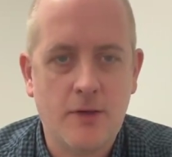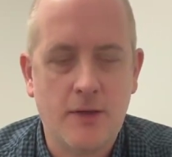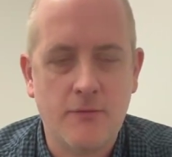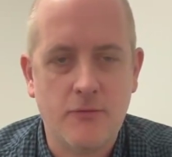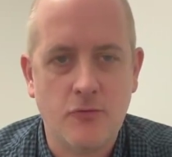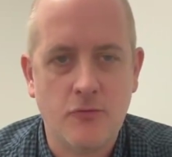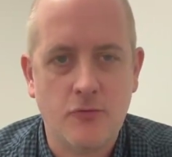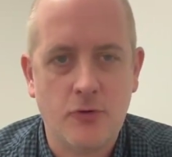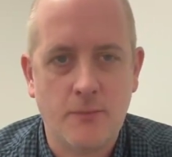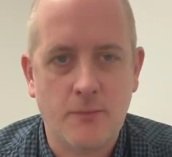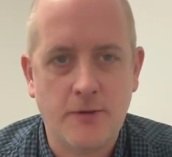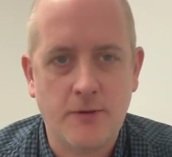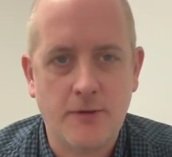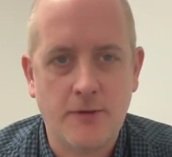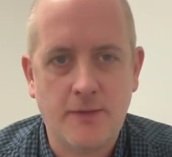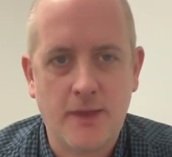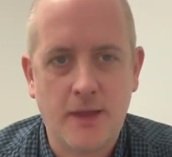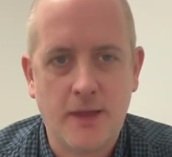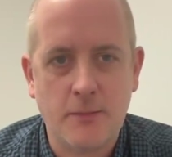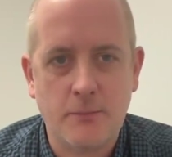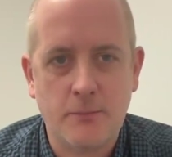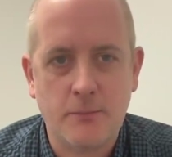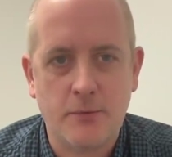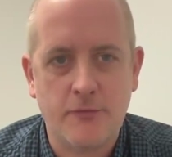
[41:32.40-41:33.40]
given Trump
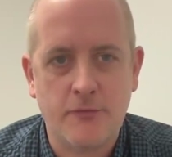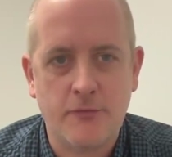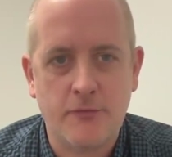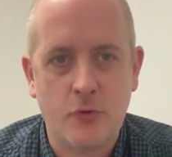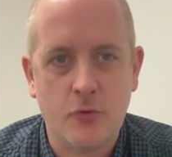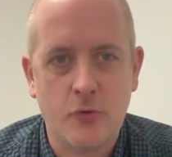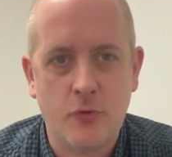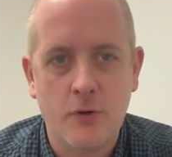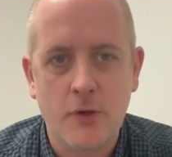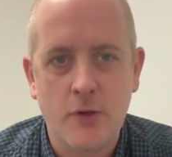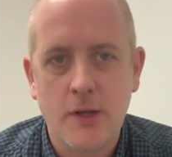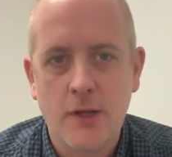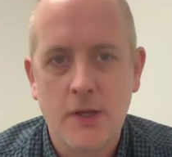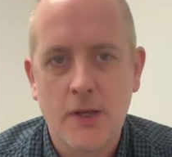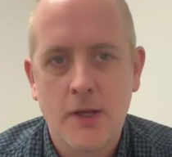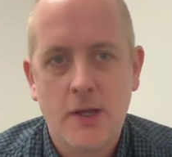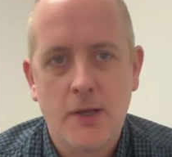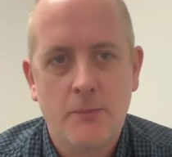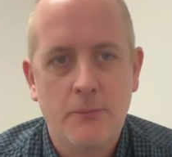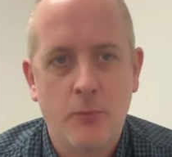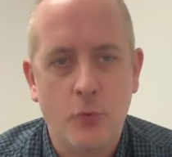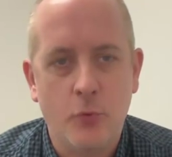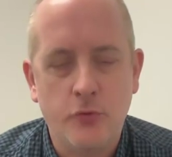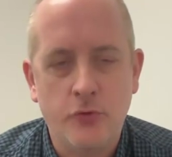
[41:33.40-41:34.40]
did that before,
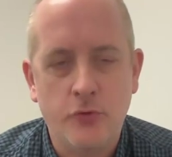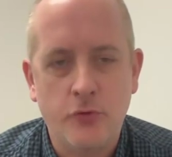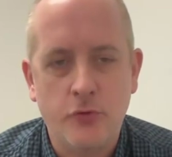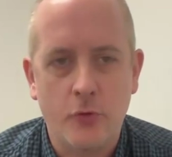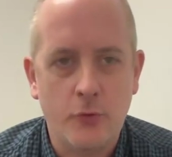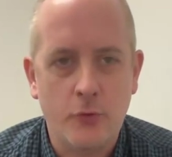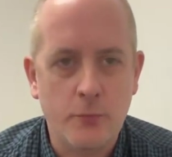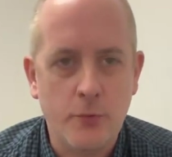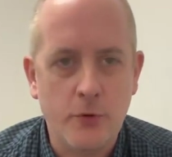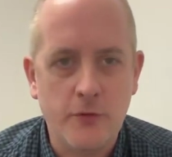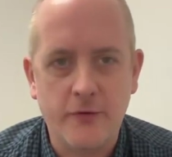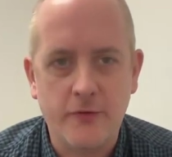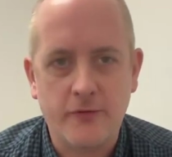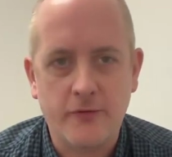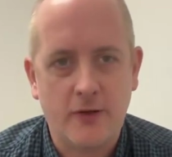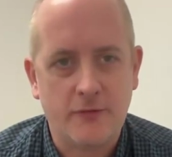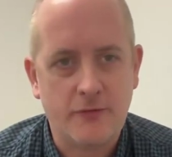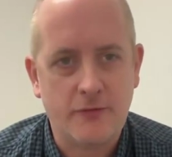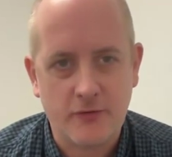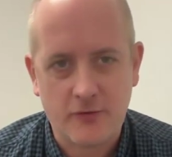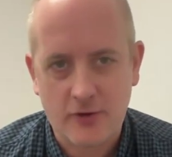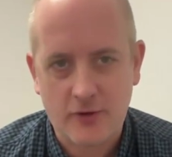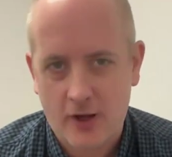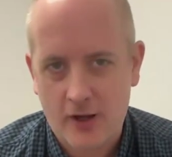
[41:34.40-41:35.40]
but also remove
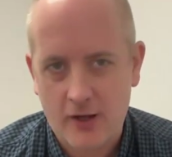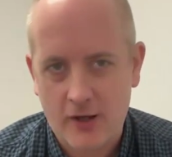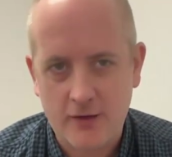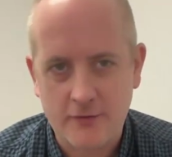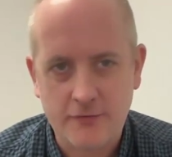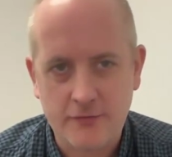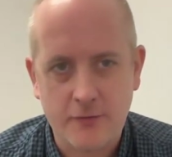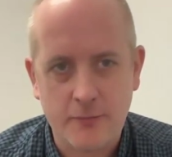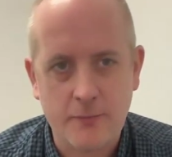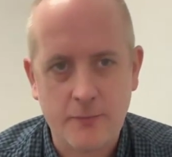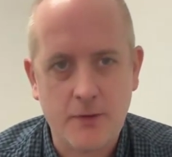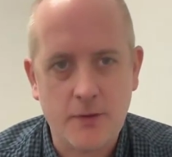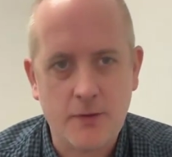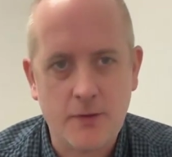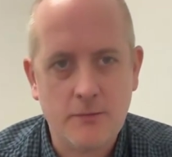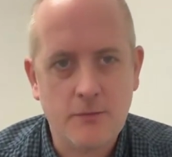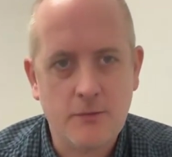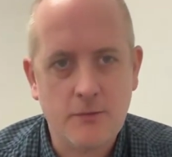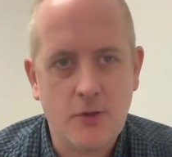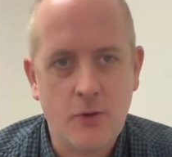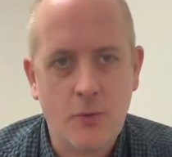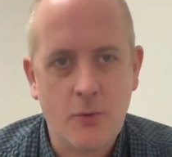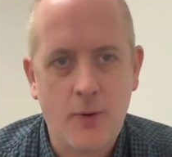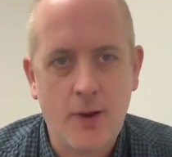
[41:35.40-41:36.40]
itself entirely from the
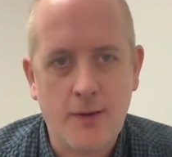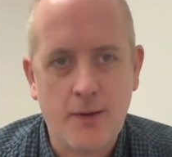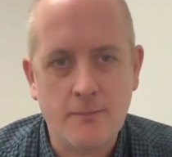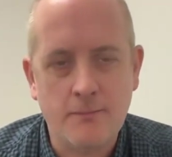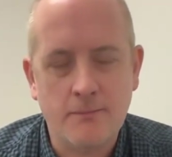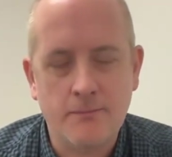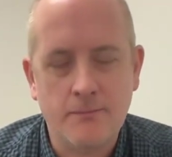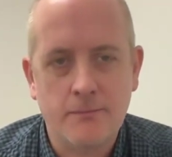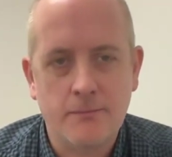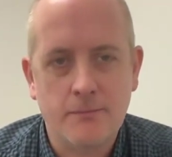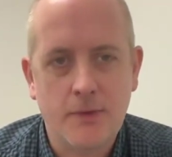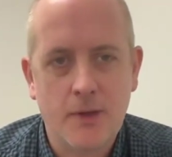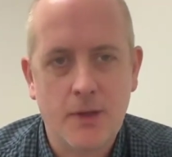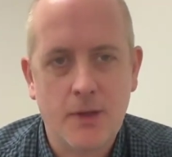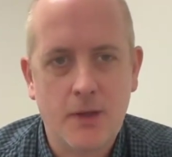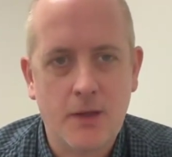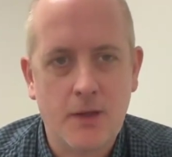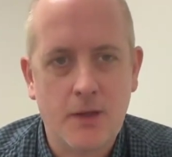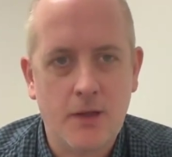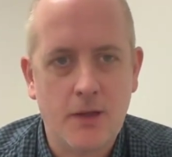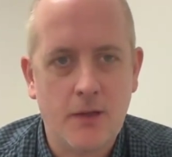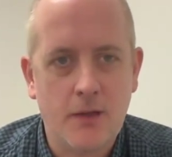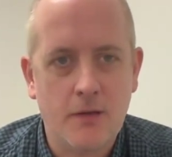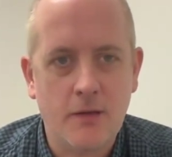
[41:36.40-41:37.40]
UN
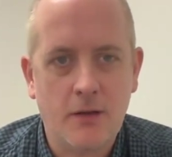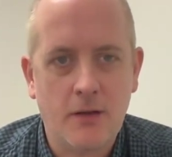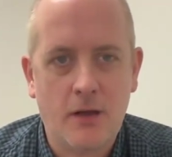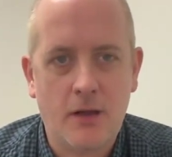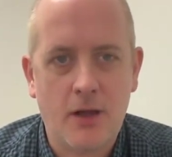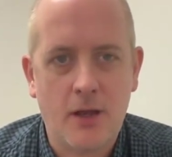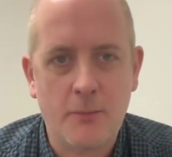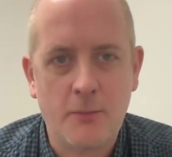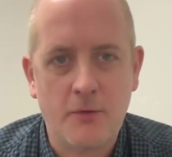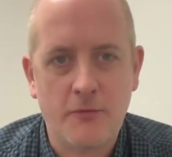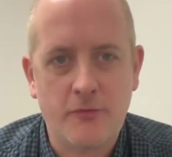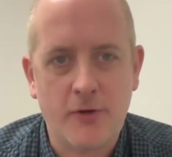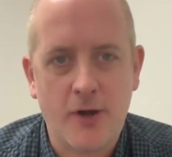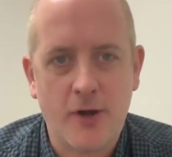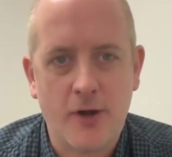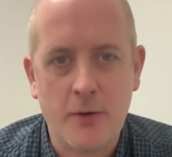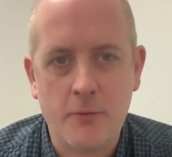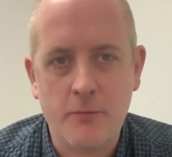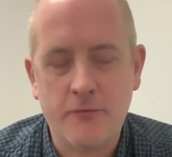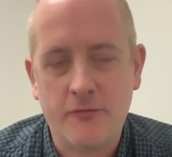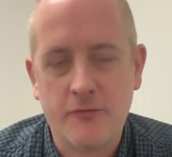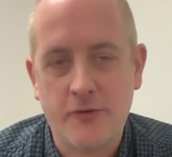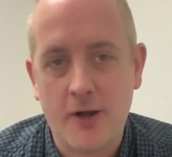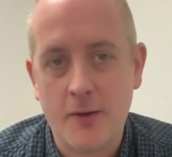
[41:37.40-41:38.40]
climate
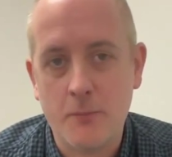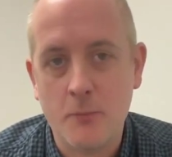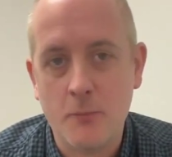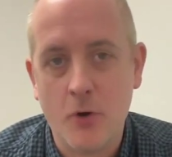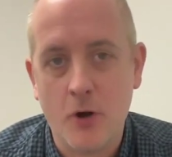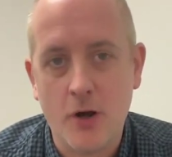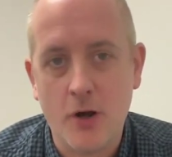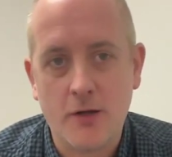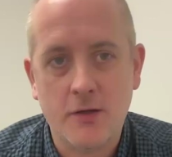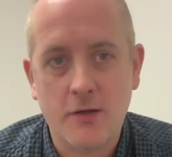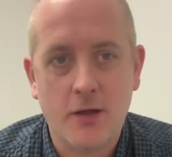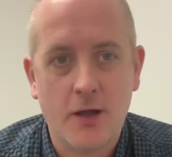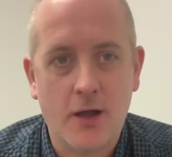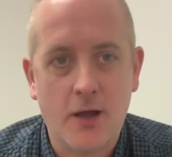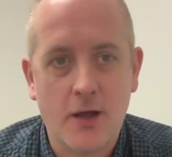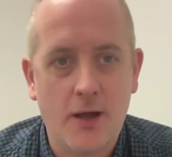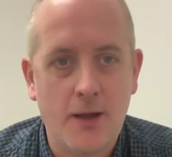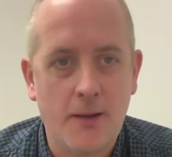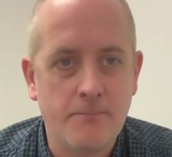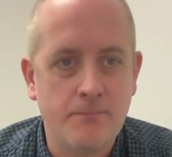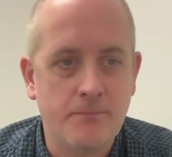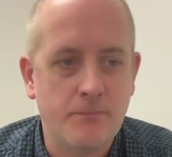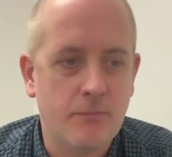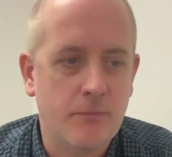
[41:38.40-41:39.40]
framework.
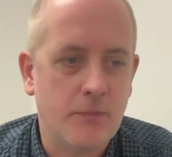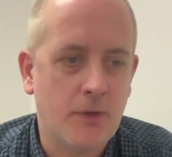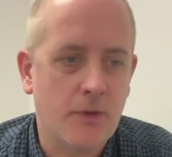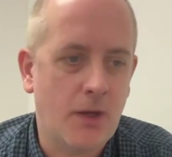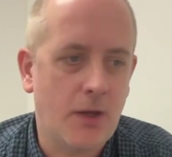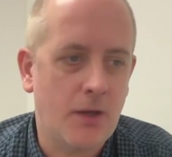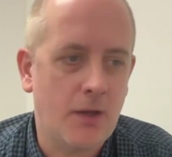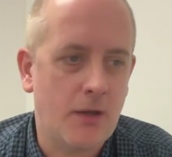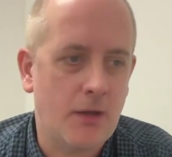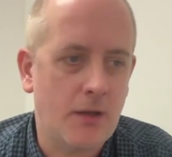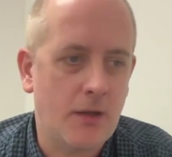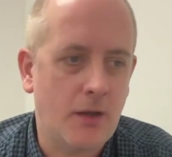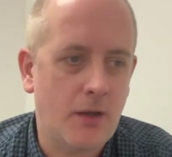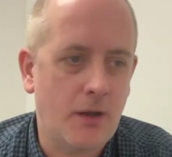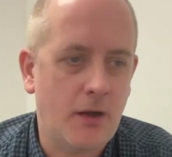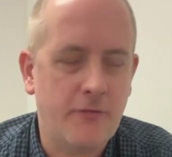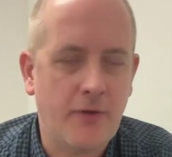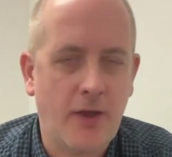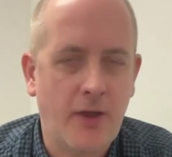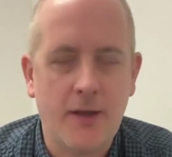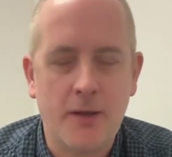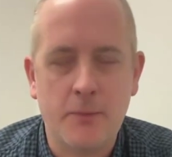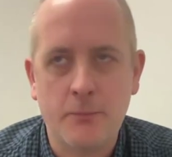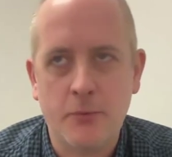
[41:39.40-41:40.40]

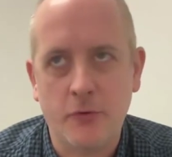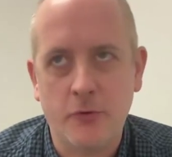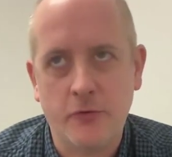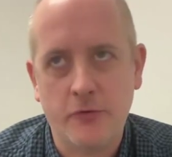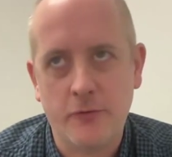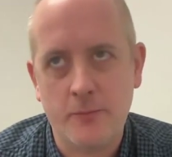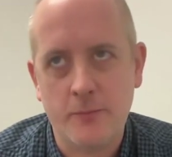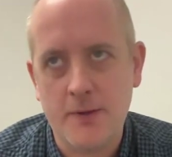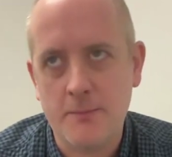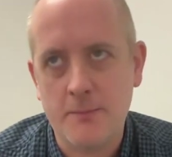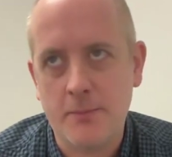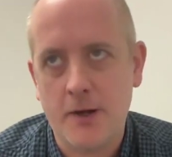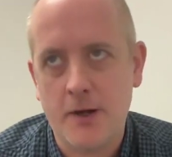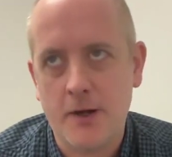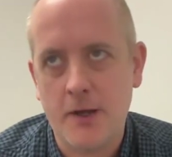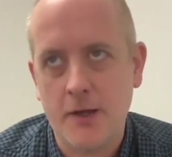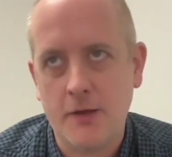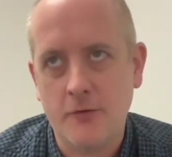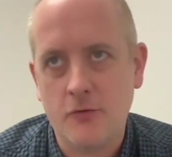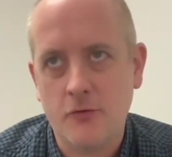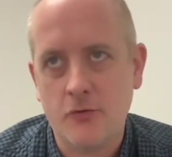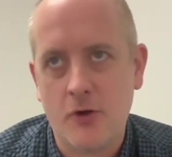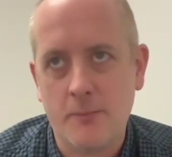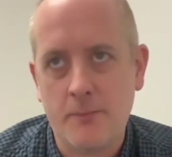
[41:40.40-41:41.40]
I've had it put to me by
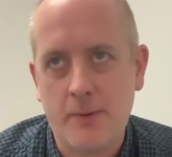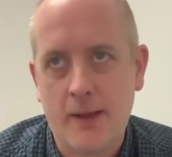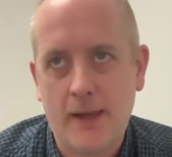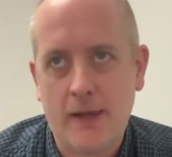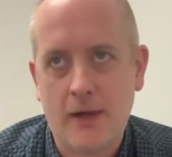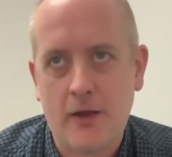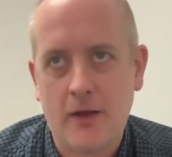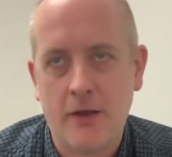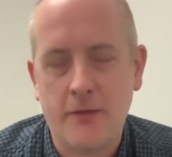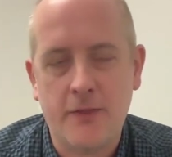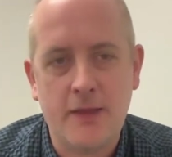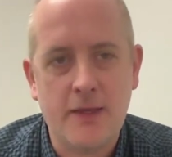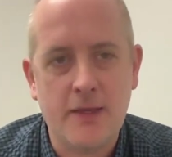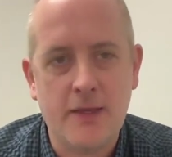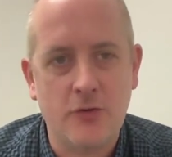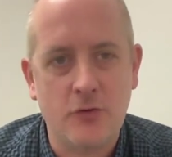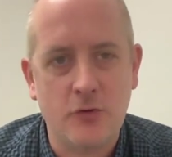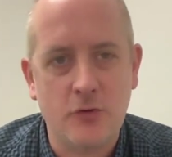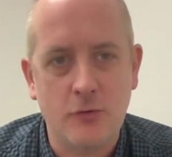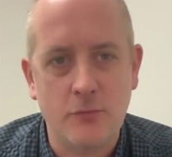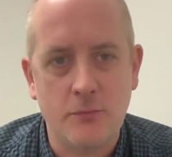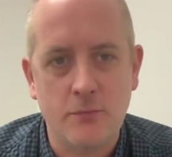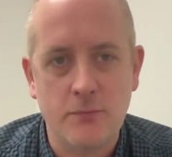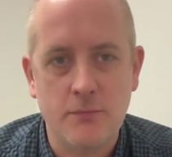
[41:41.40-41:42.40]
a Trump ally that he
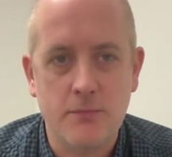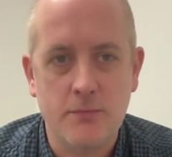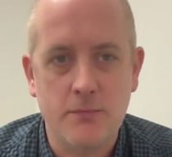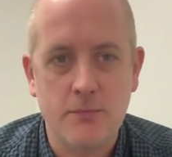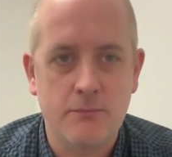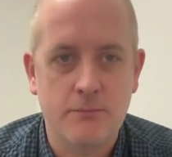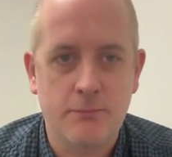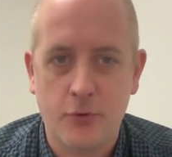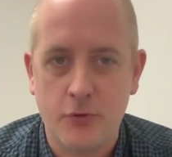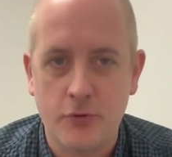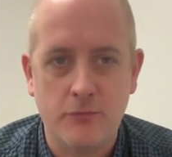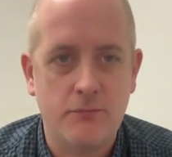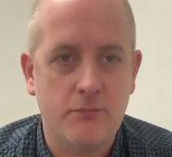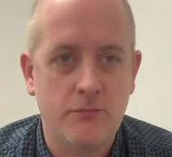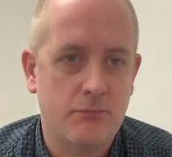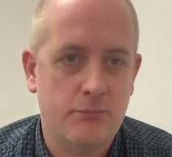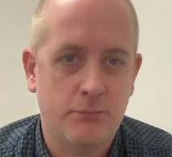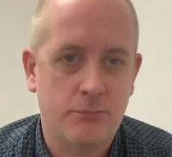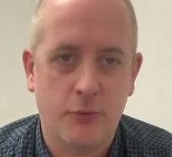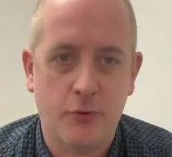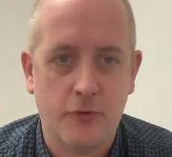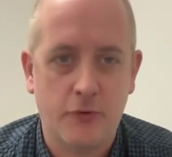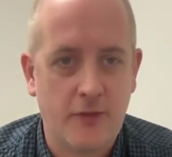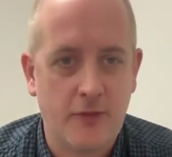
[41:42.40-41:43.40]
could
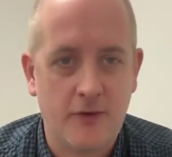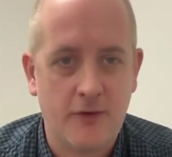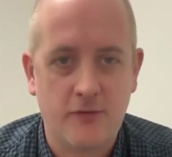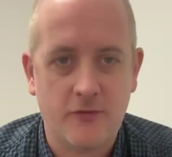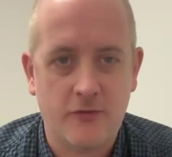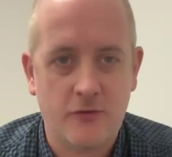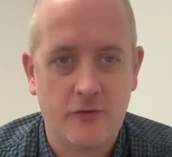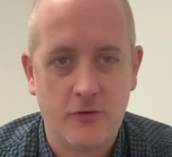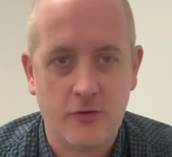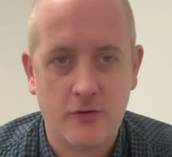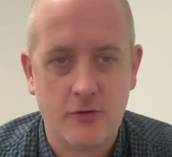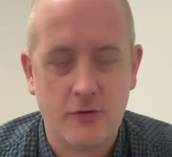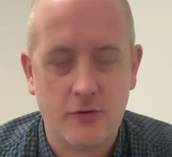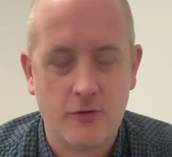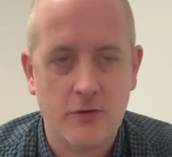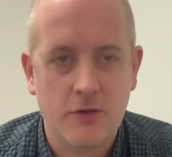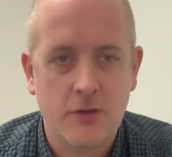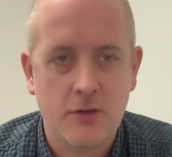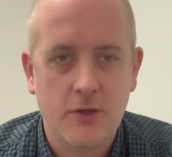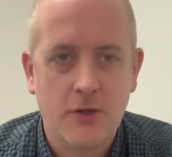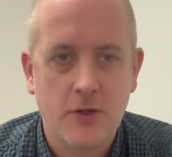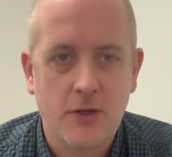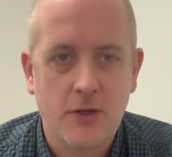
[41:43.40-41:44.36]
put this to